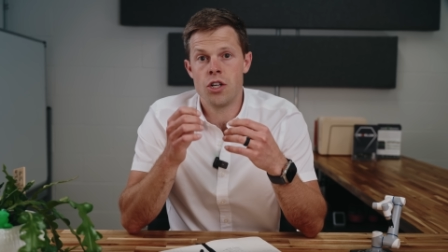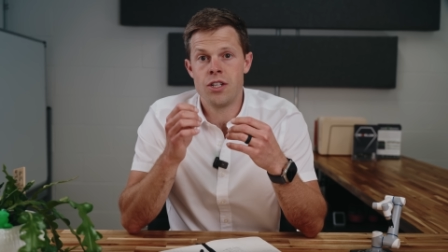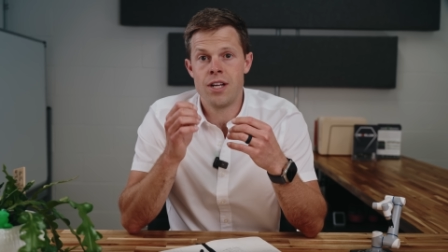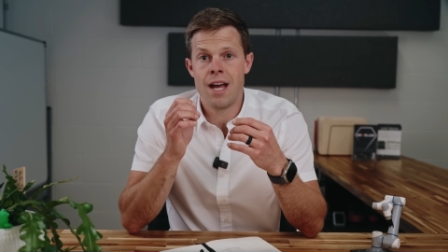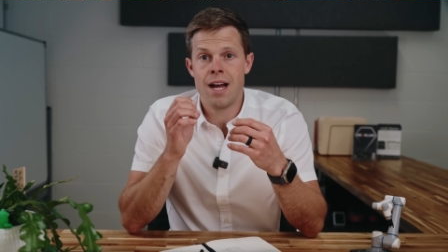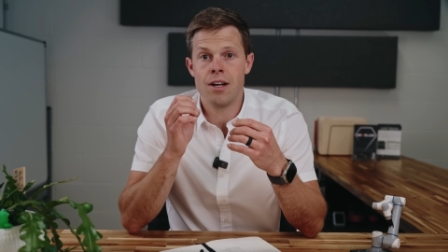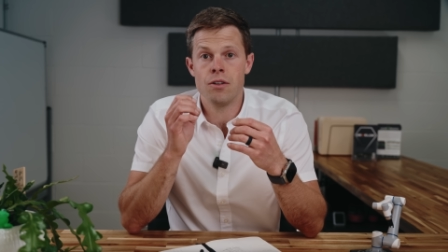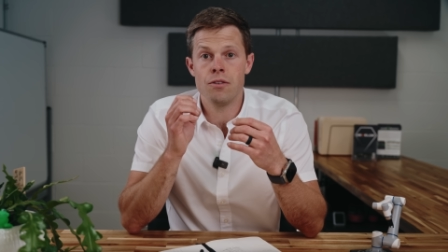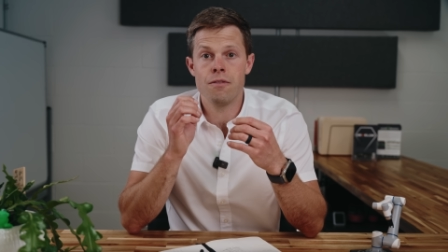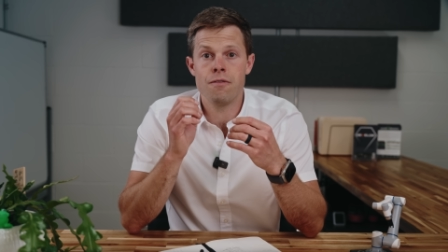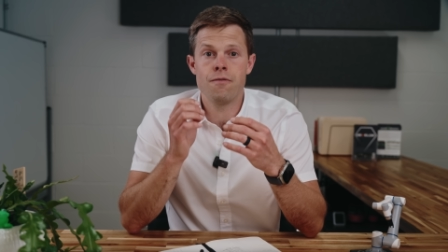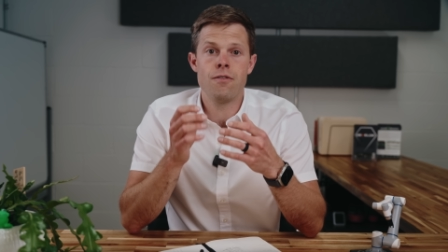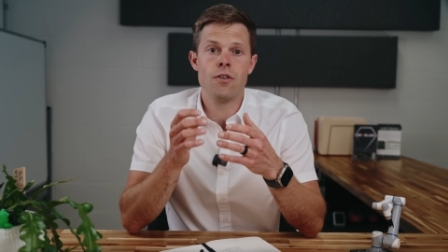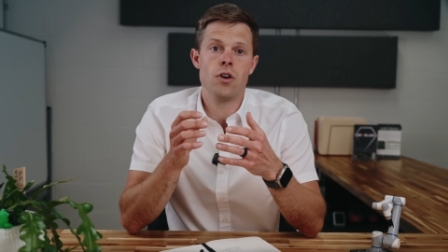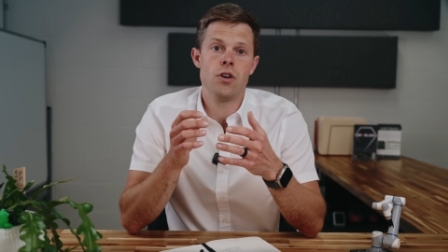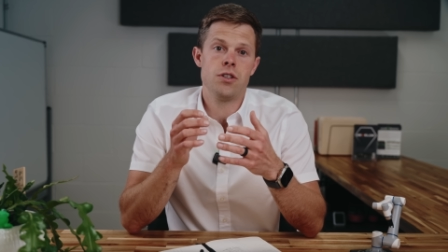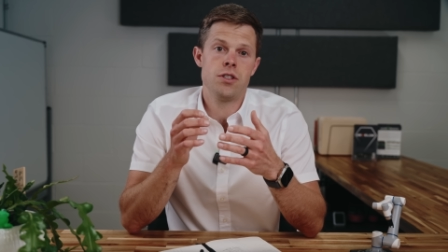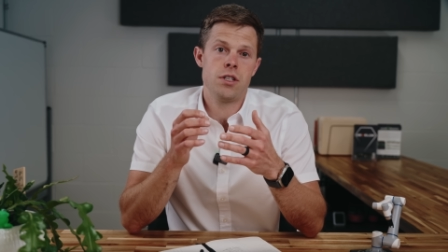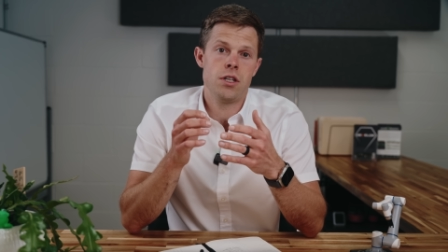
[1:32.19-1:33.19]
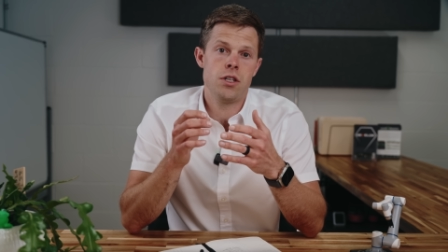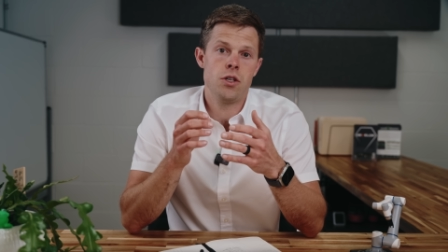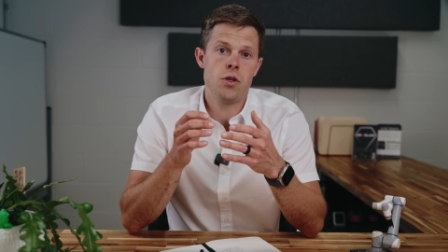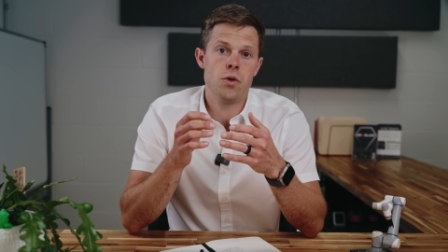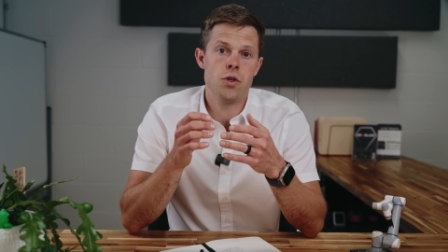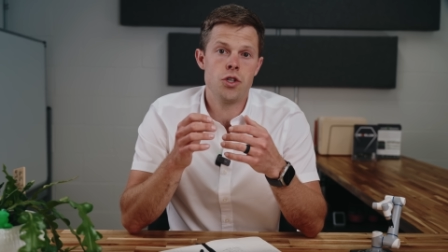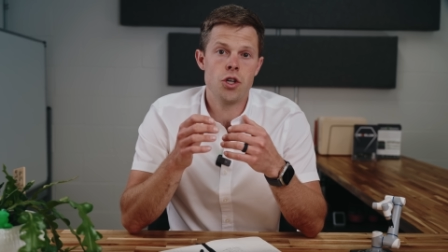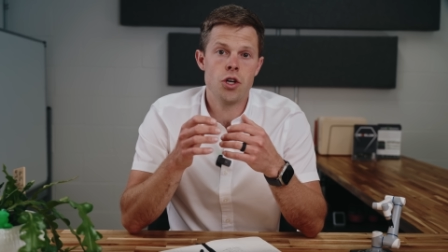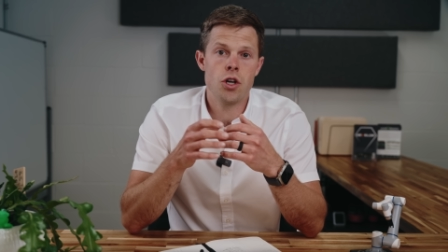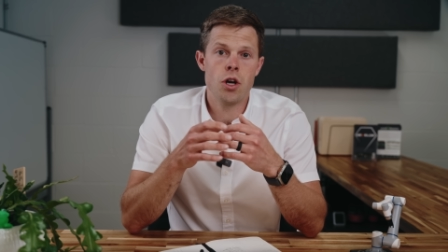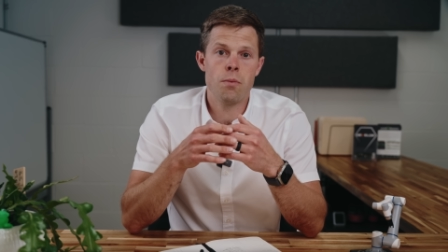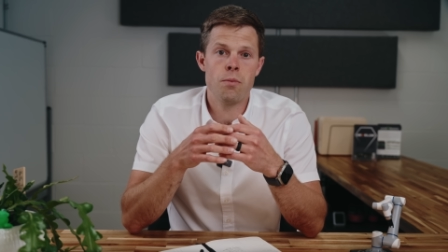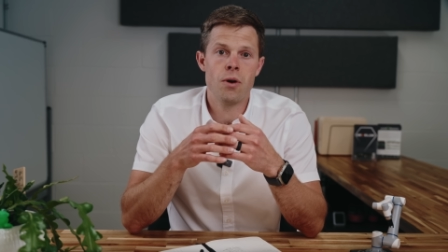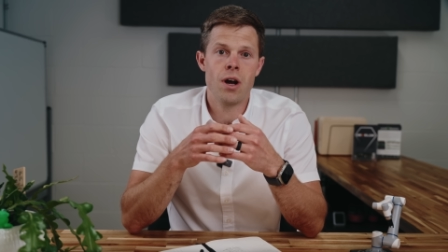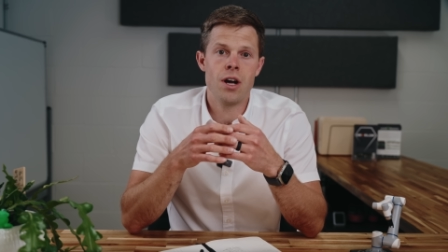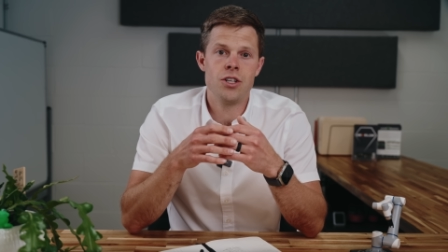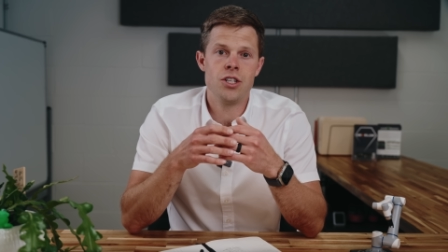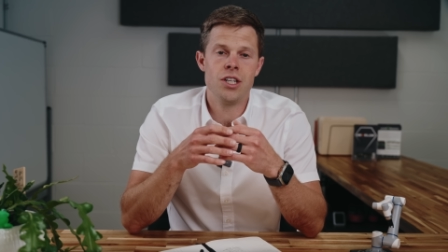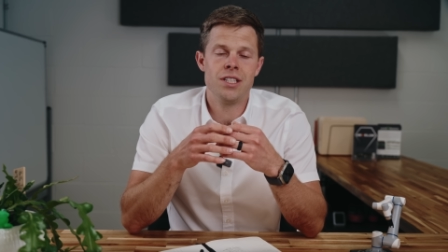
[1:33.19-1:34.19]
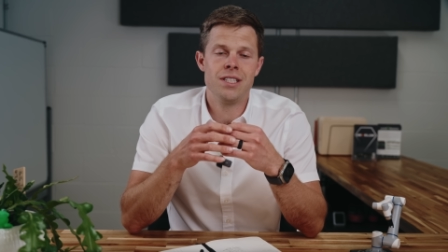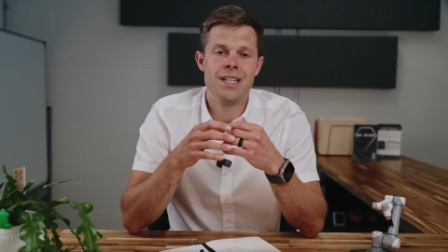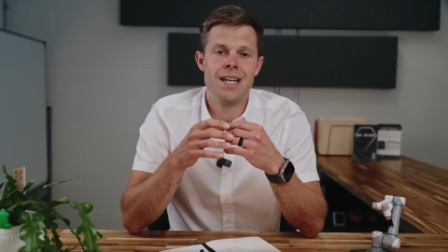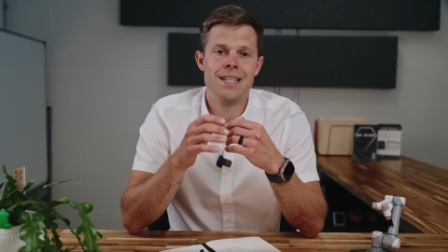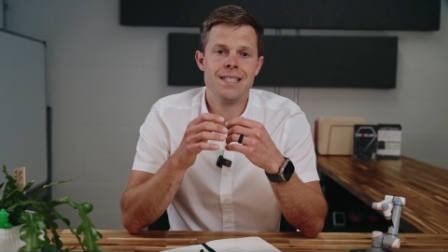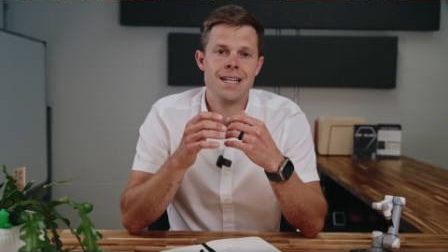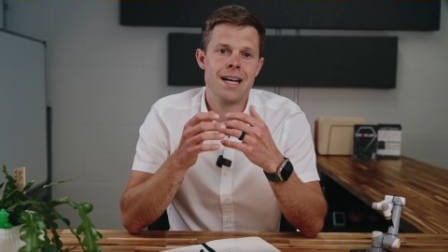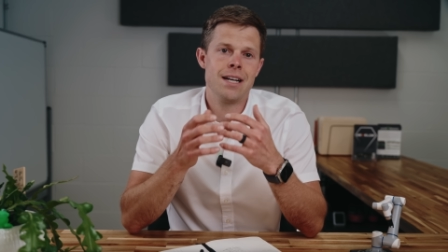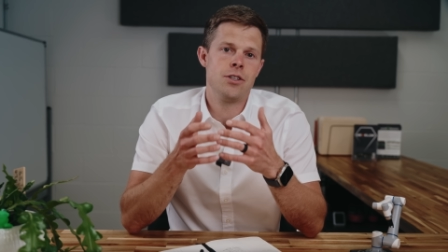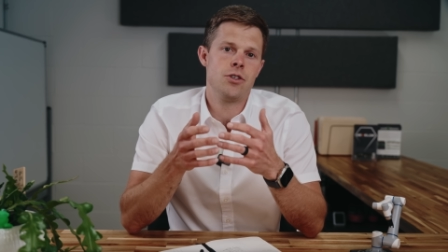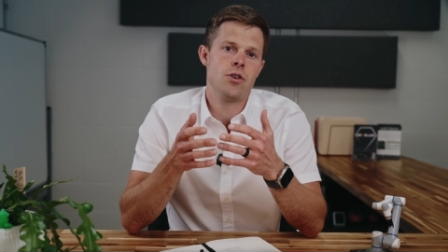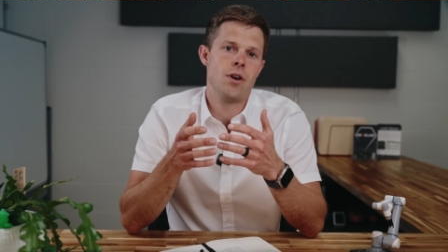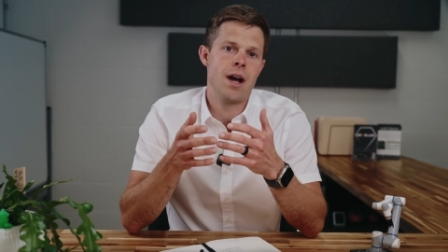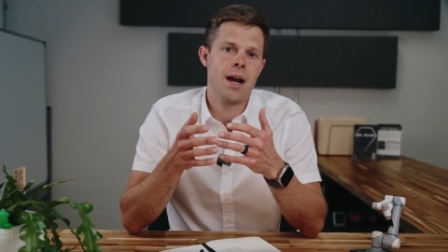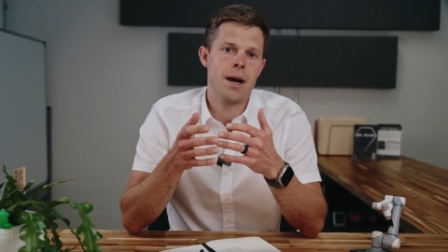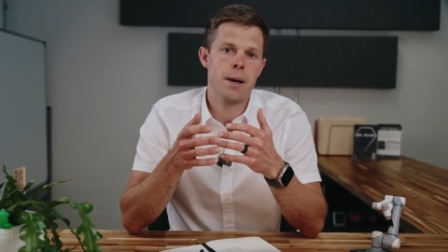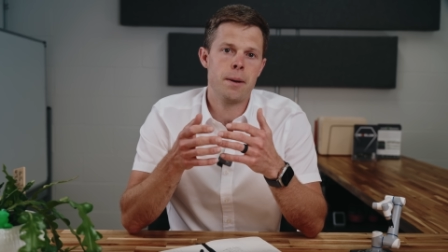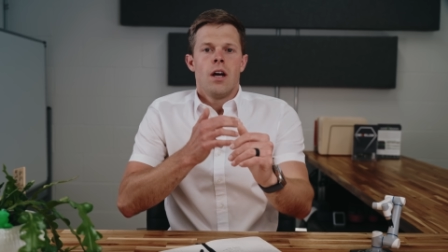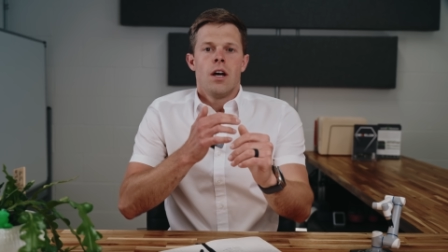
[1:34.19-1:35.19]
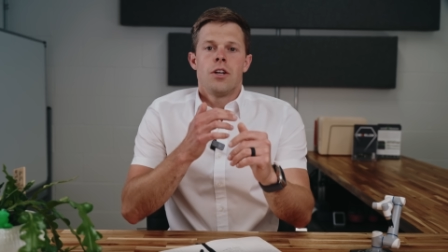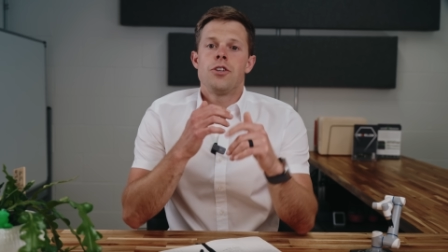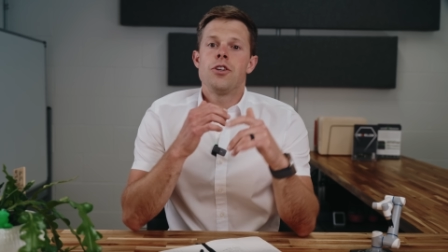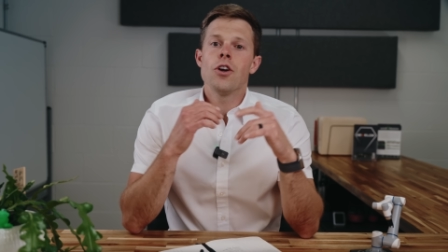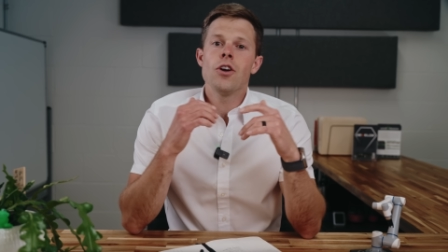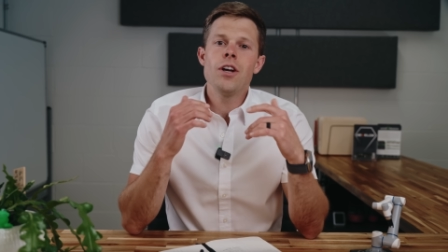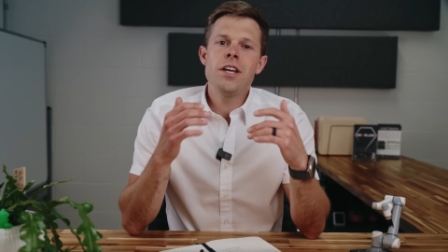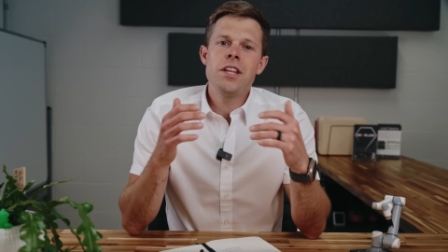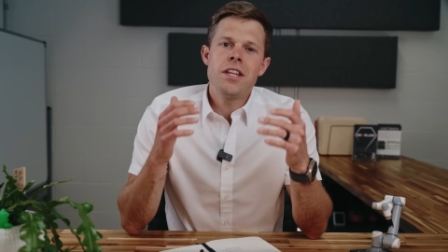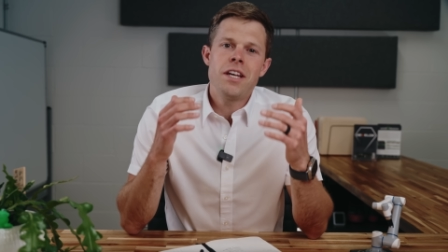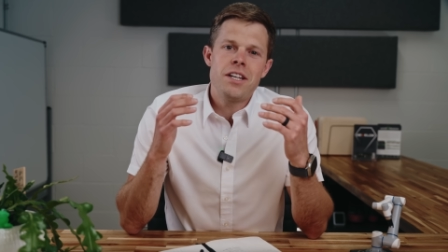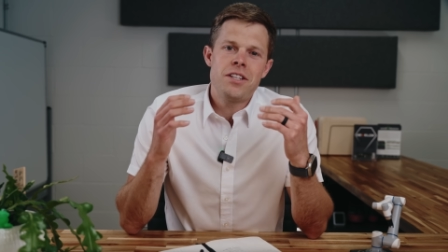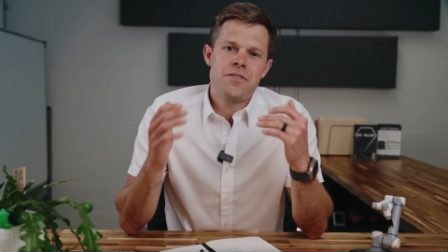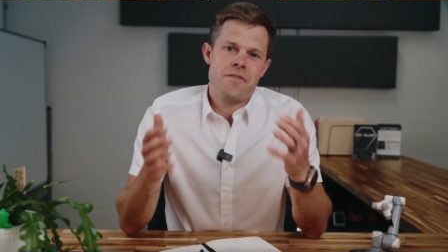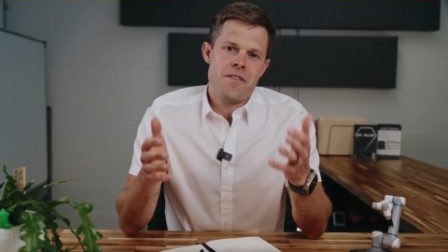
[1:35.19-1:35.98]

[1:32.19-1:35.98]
are tackled first to ensure your project stays on track. During this